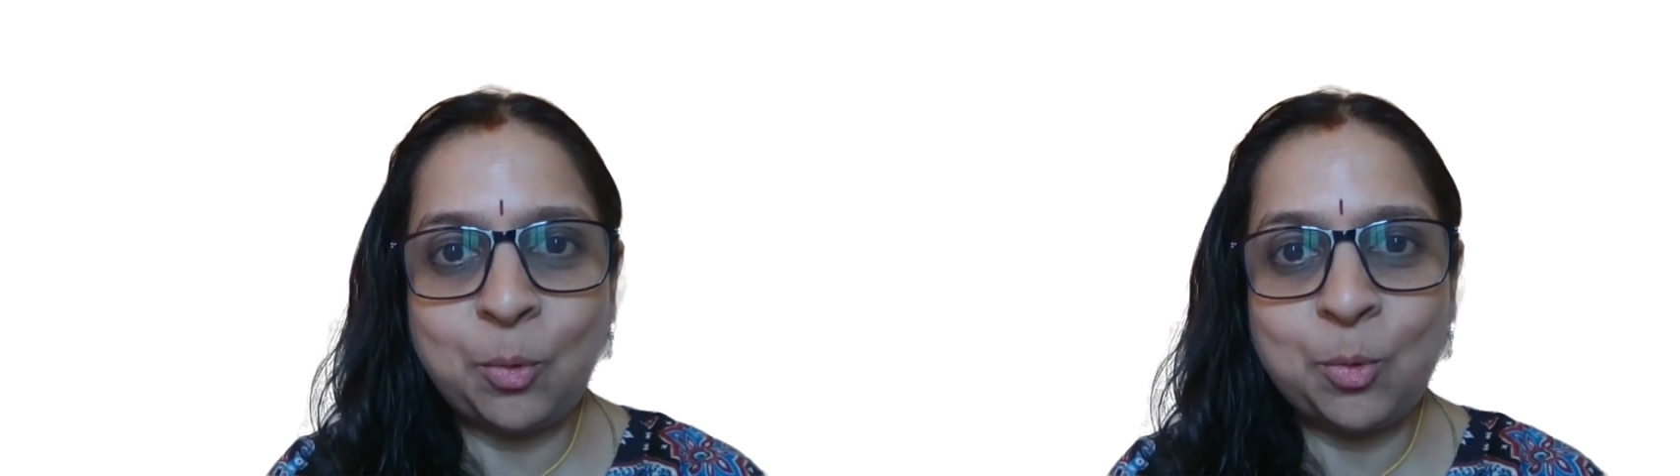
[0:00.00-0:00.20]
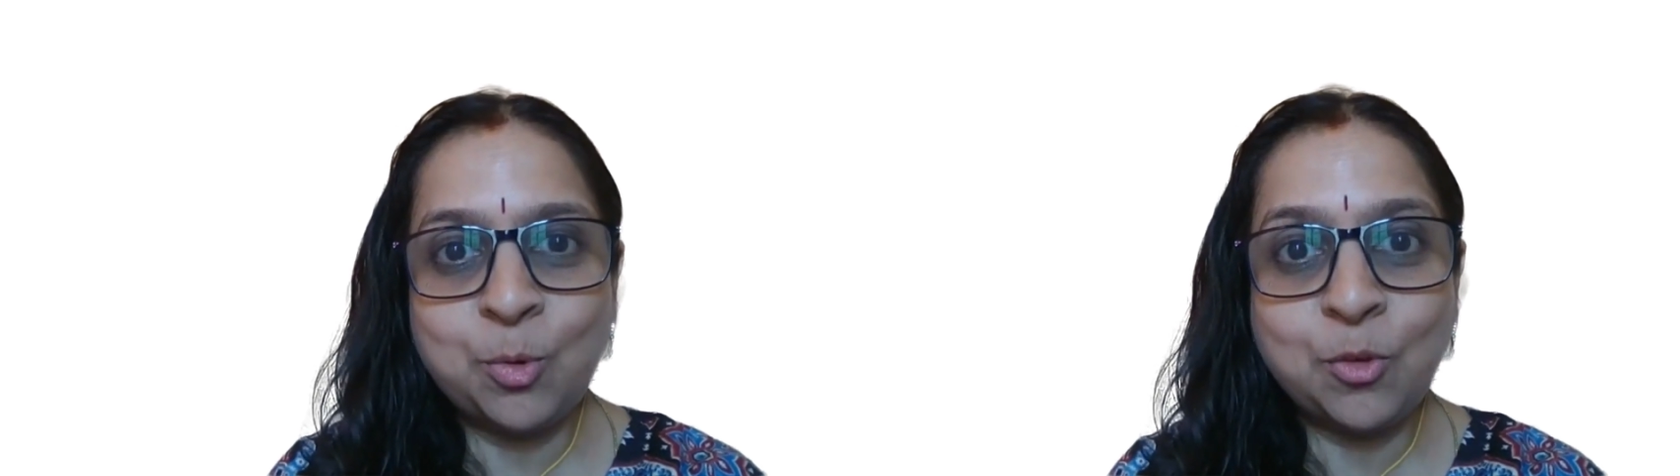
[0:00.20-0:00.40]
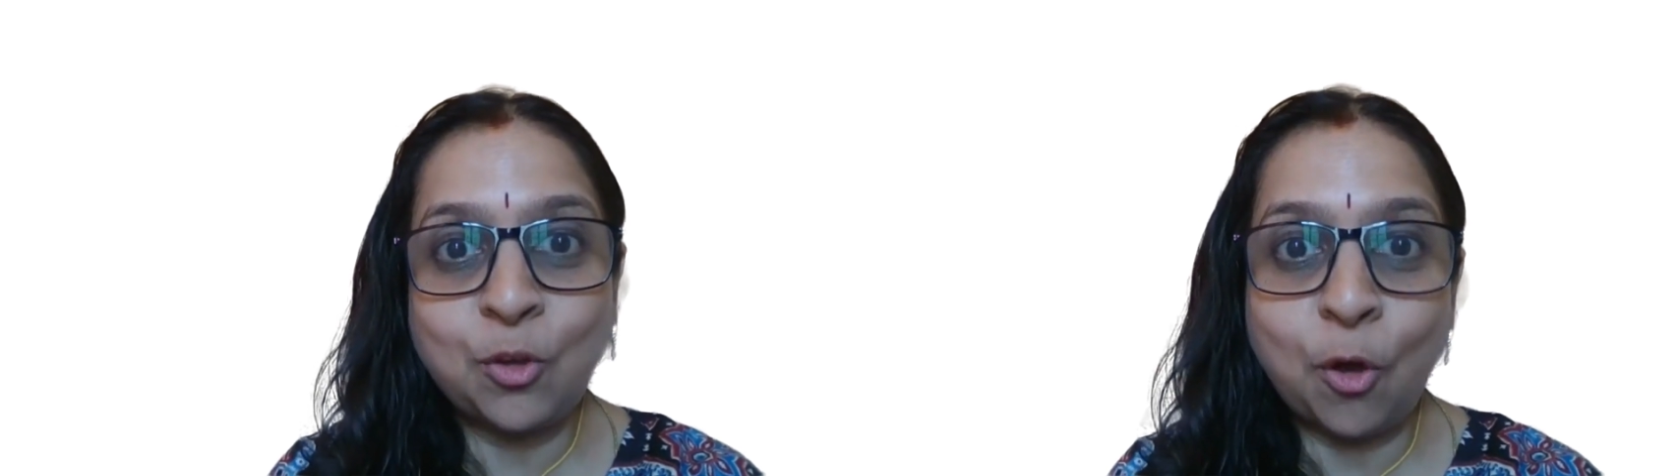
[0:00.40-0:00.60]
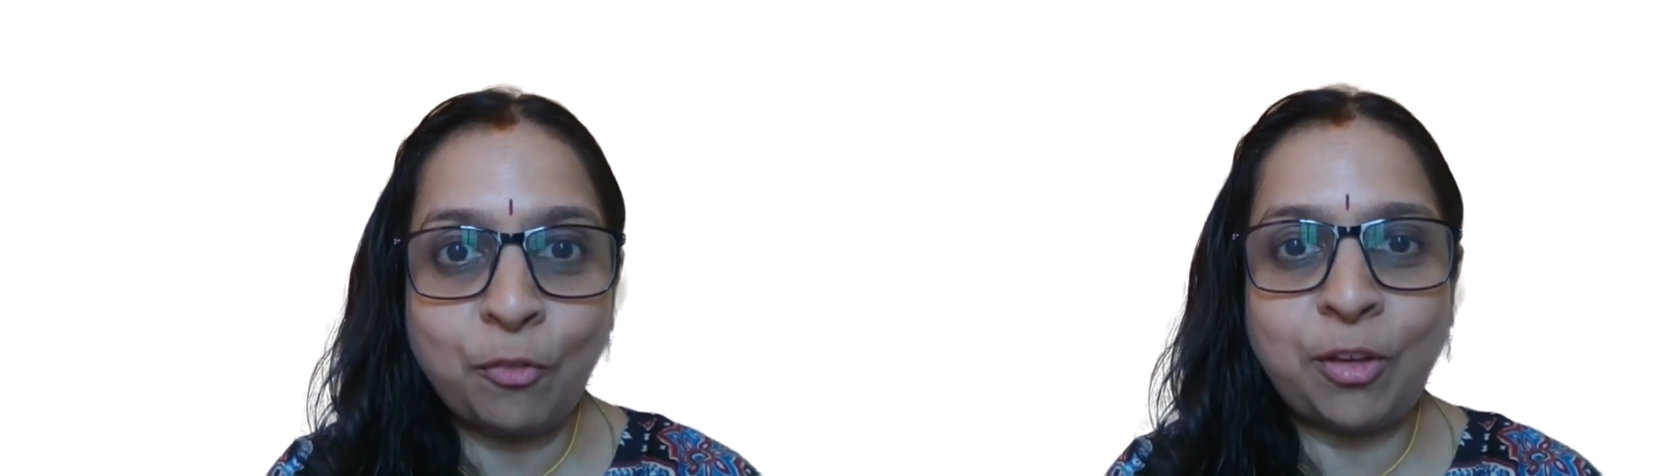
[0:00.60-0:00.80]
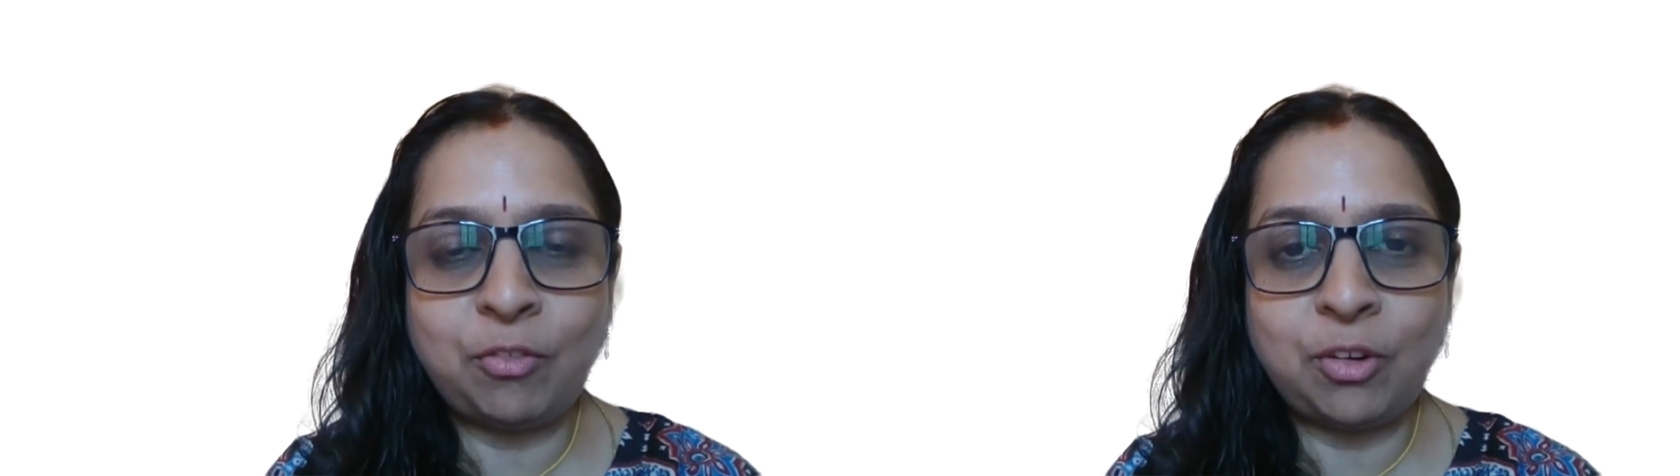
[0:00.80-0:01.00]
who is your
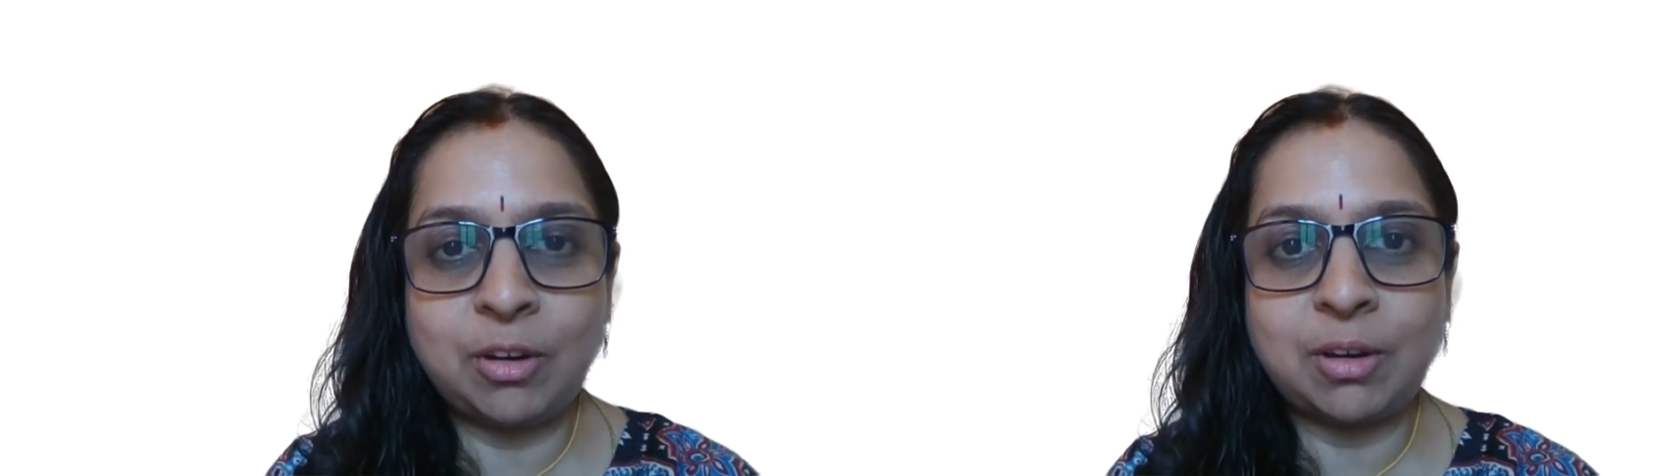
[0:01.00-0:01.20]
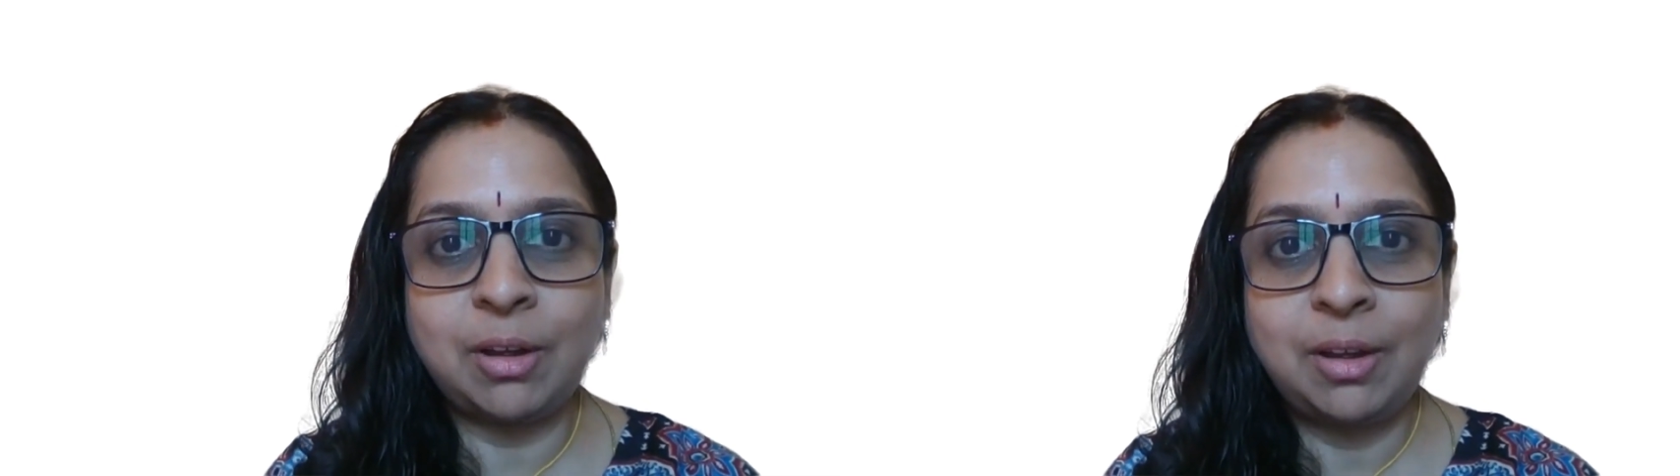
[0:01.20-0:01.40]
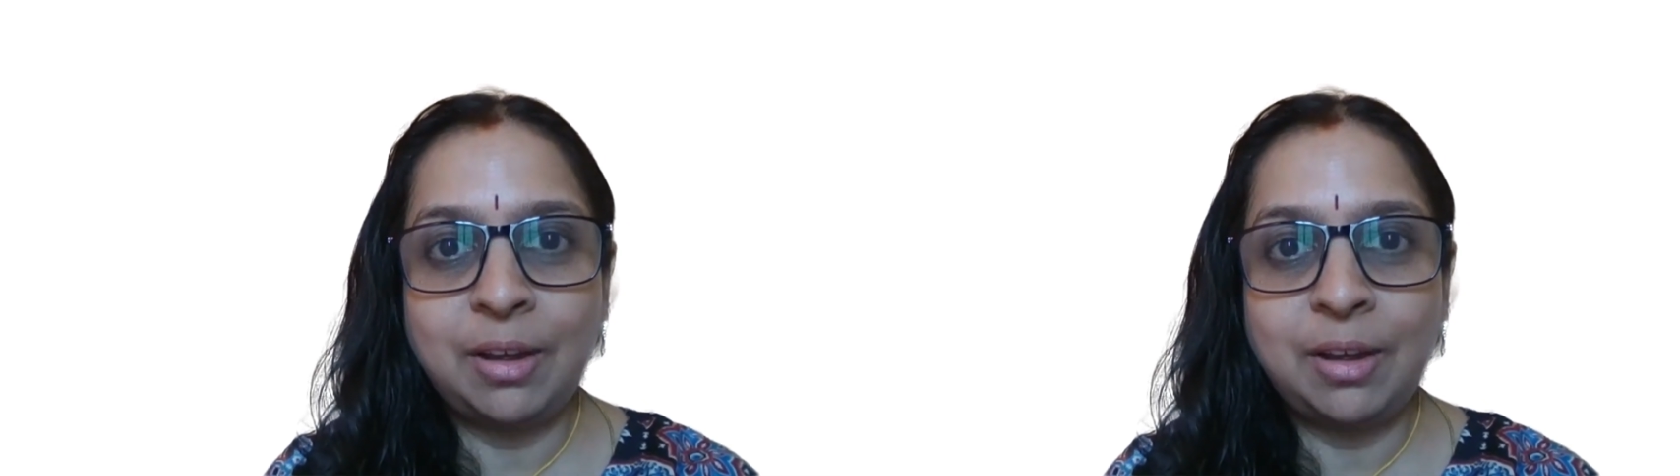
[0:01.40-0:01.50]
favorite